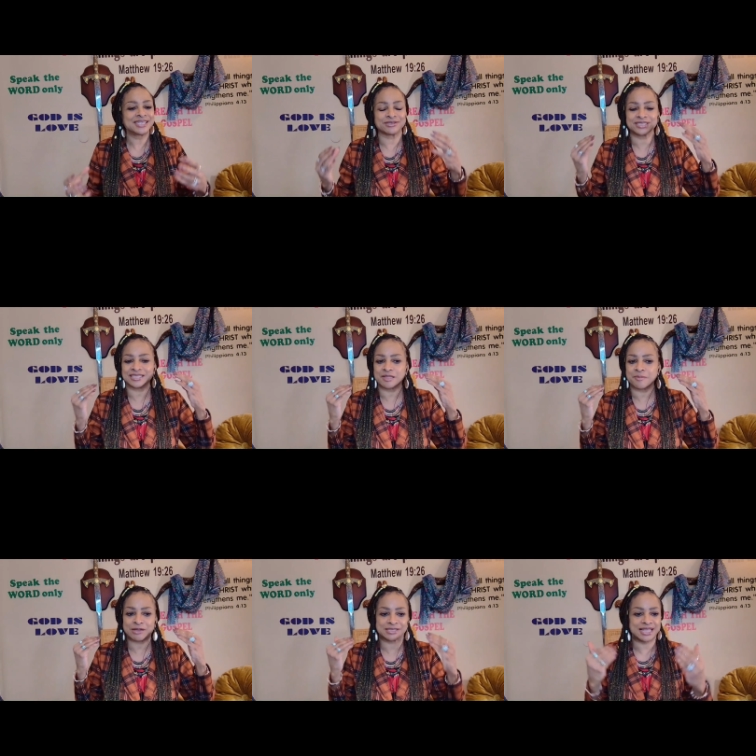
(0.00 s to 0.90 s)
tells us
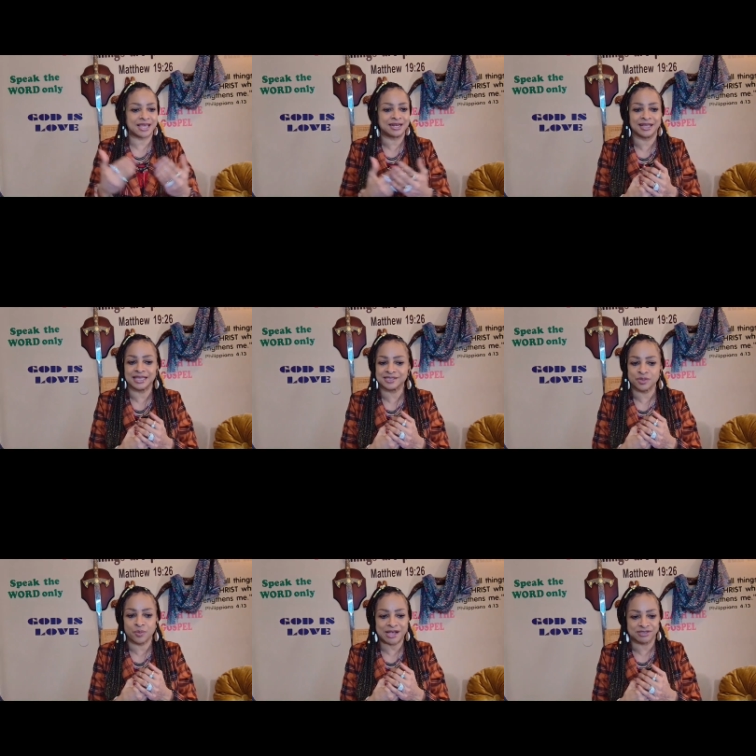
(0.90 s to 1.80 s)
about standing
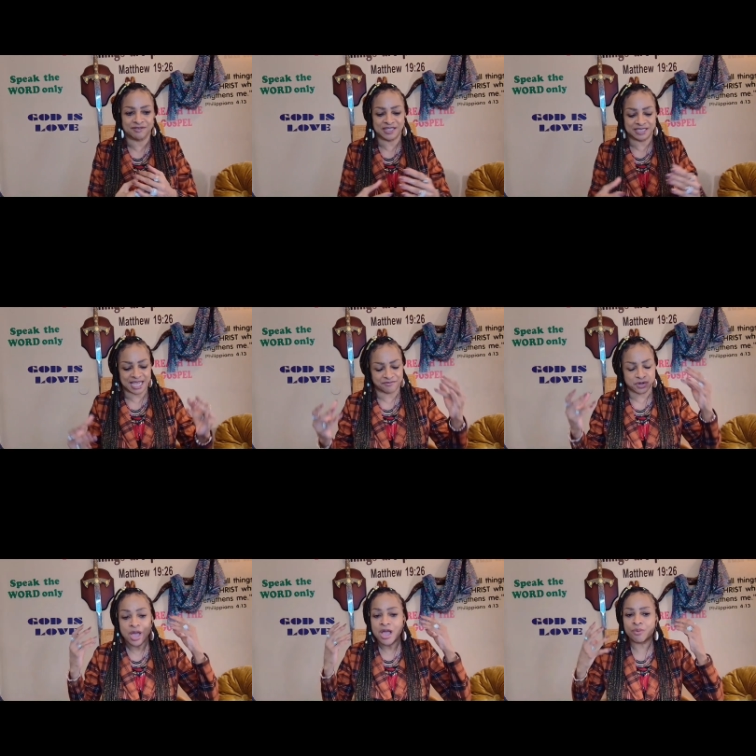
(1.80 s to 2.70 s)
against the wiles of the
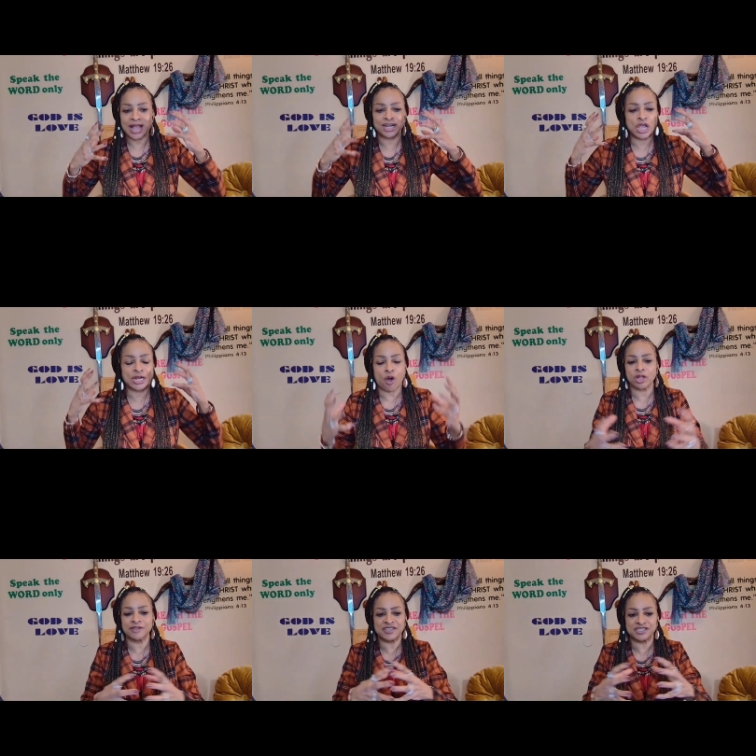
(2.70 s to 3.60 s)
devil, right? In
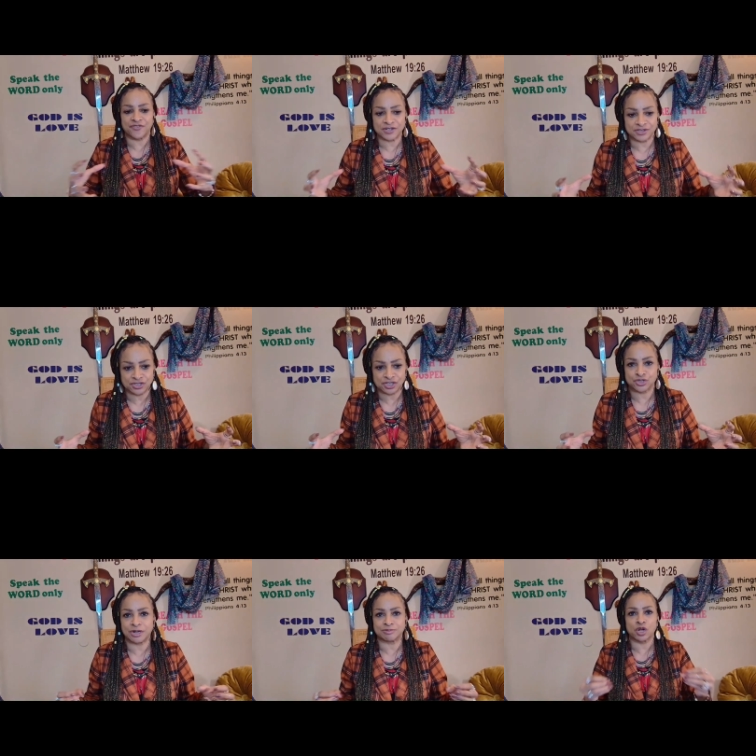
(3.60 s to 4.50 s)
all of these verses
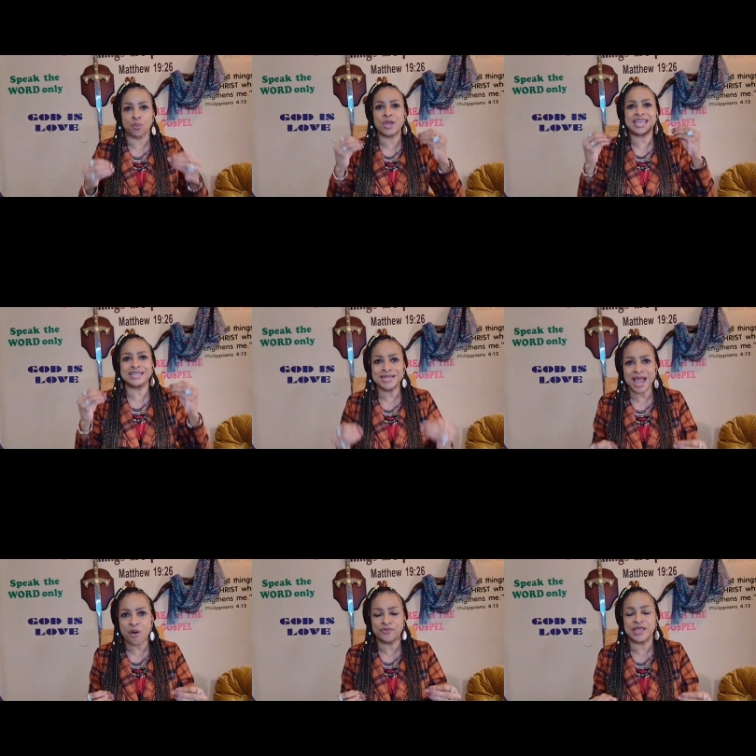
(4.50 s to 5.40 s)
of scripture, we
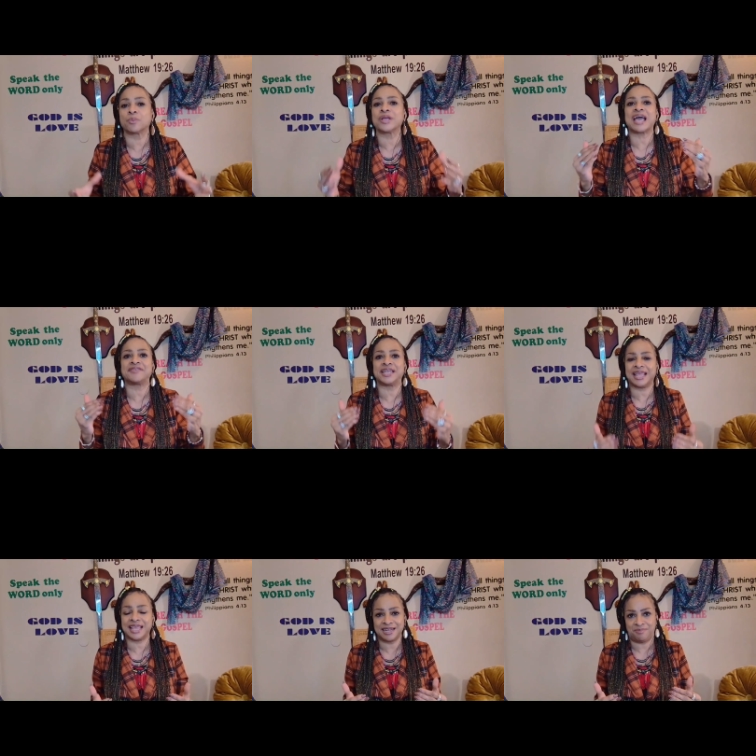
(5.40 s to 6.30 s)
know that we have
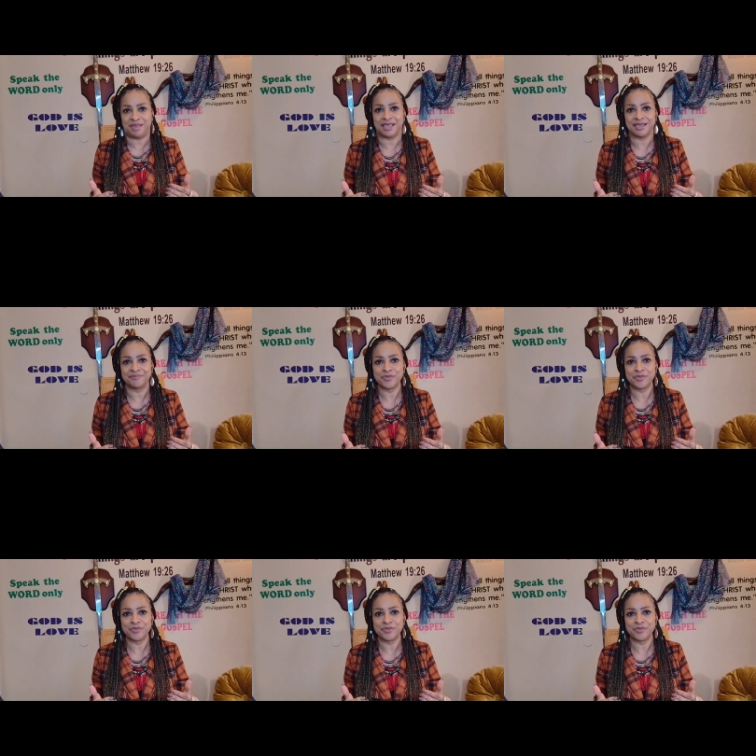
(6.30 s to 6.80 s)
an enemy.